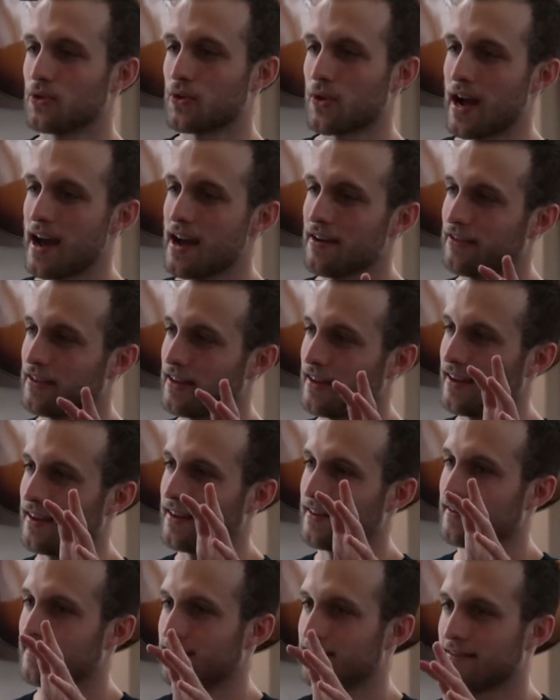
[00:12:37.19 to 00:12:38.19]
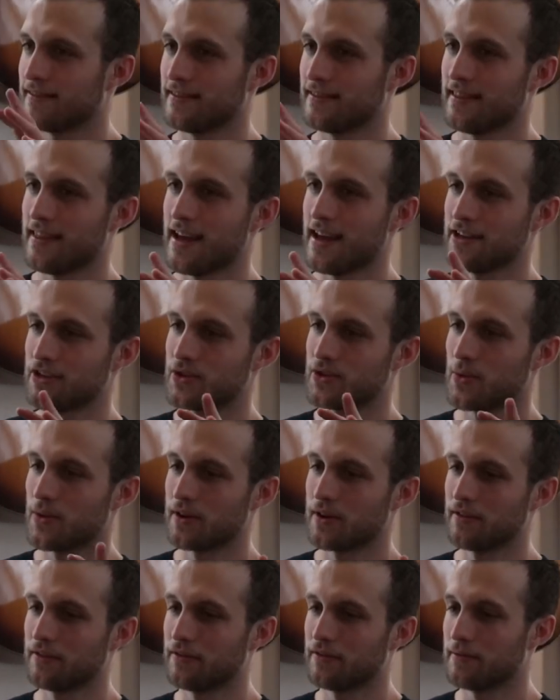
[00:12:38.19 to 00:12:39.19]
crafting that
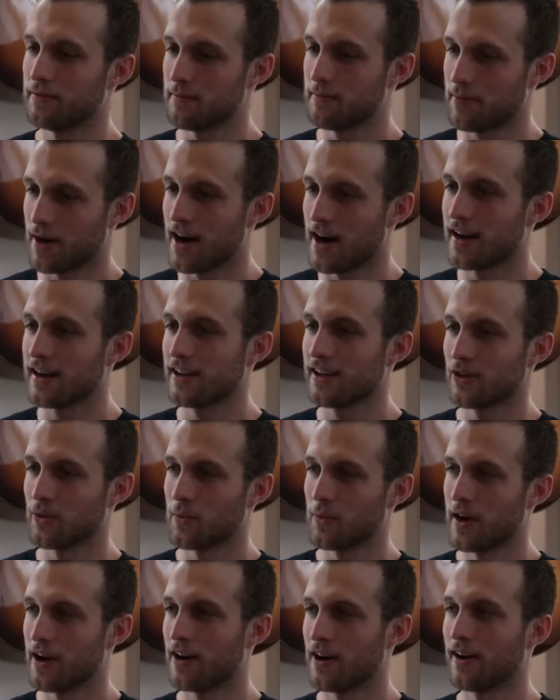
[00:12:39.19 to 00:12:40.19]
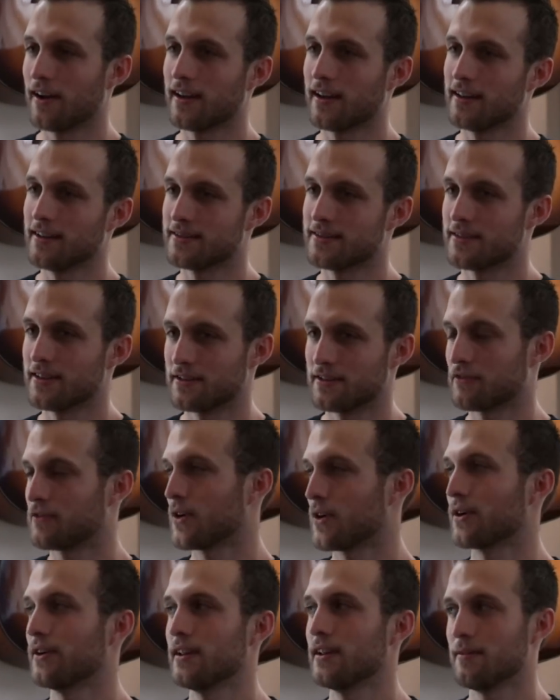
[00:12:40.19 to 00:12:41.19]
sort of body you're wearing is
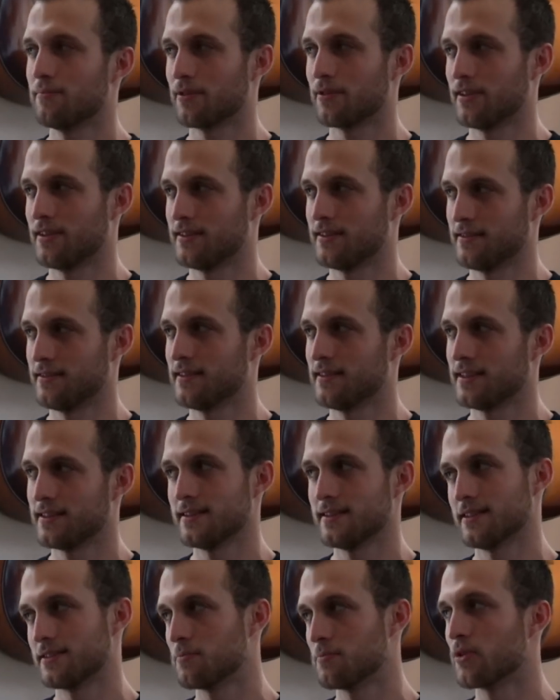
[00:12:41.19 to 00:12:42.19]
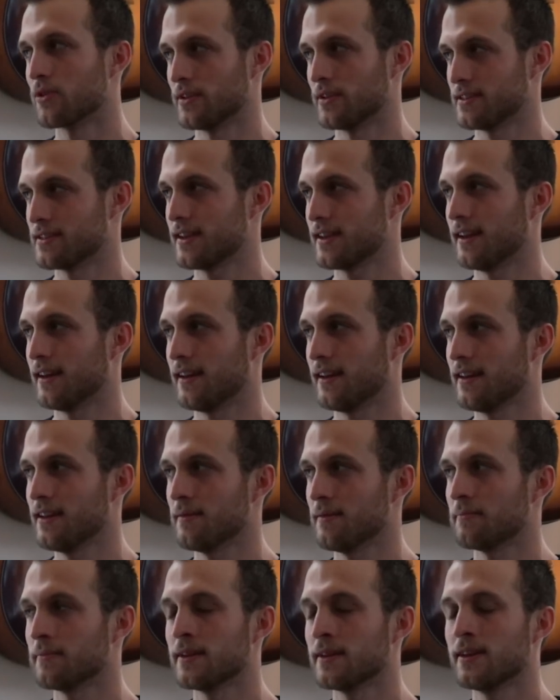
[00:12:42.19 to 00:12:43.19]
far deeper than, it's more than skin
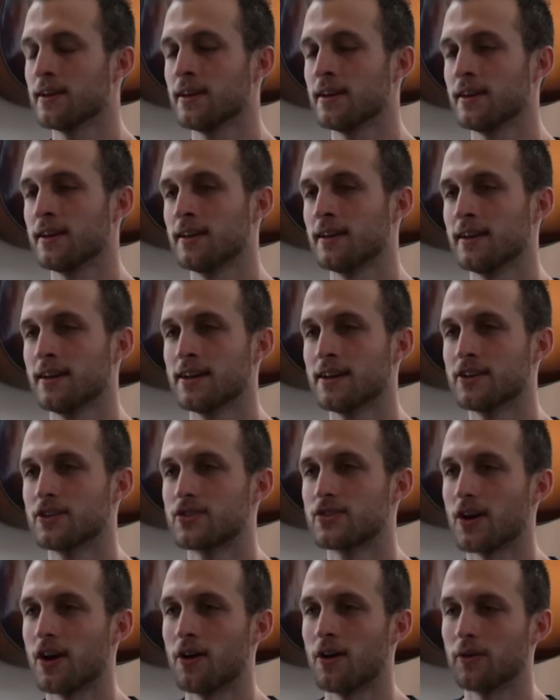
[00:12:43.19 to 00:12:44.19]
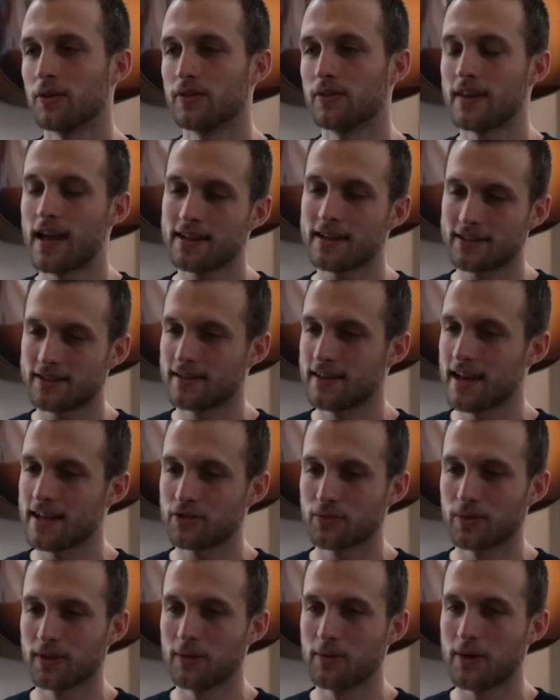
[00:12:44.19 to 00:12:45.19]
deep. So
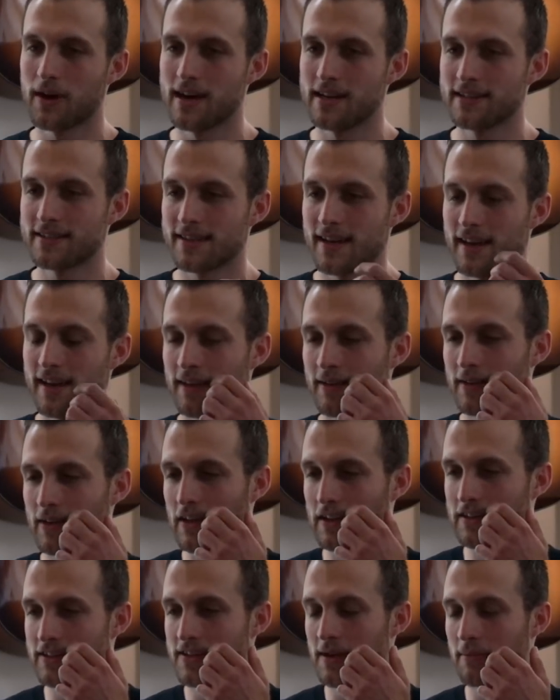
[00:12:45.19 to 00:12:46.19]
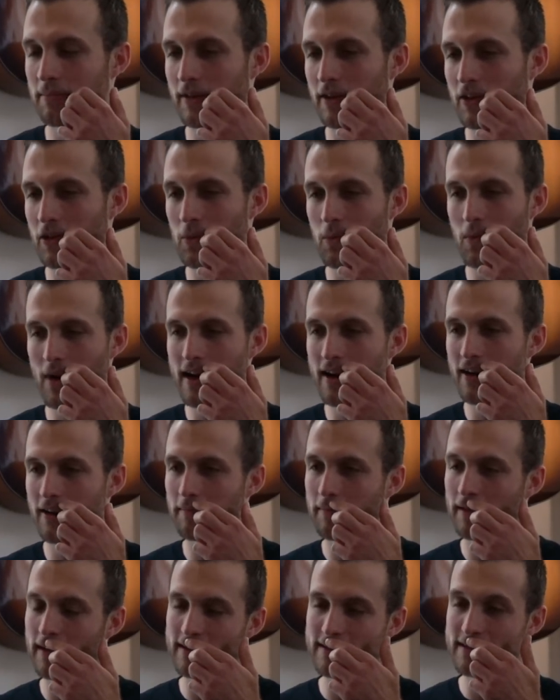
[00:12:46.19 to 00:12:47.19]
that's really why I say it's something you
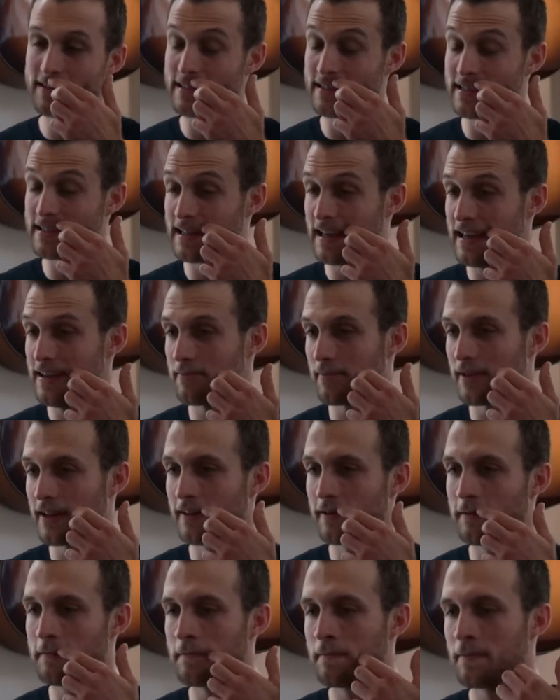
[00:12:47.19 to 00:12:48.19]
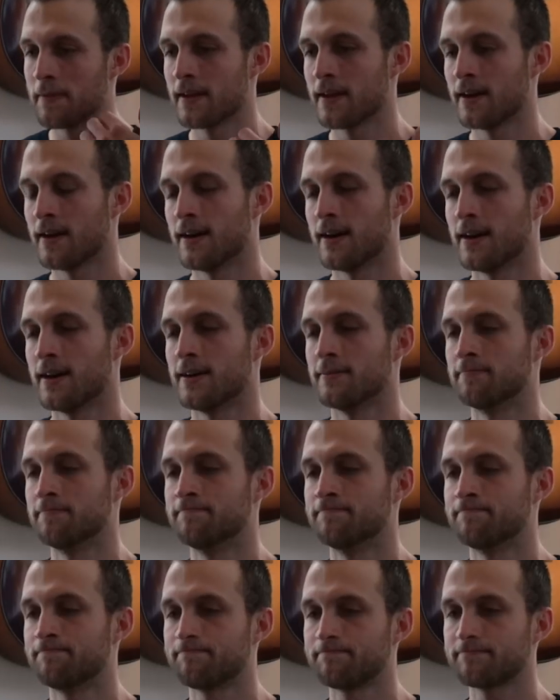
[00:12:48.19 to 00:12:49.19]
wear, because it's a statement.
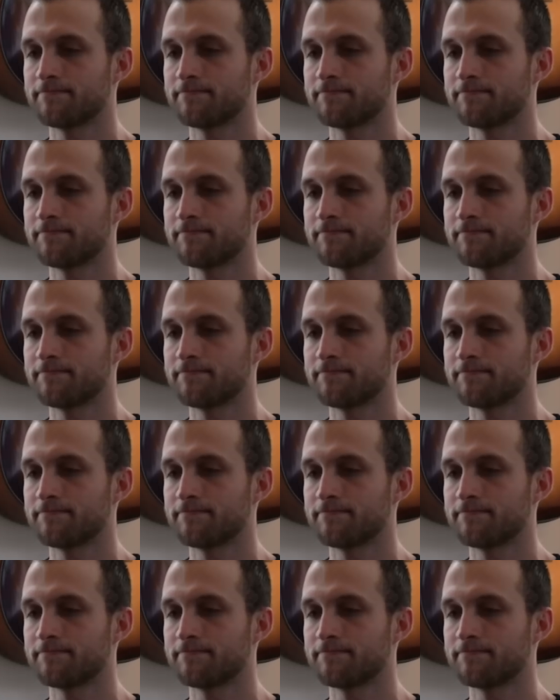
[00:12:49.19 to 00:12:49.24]
And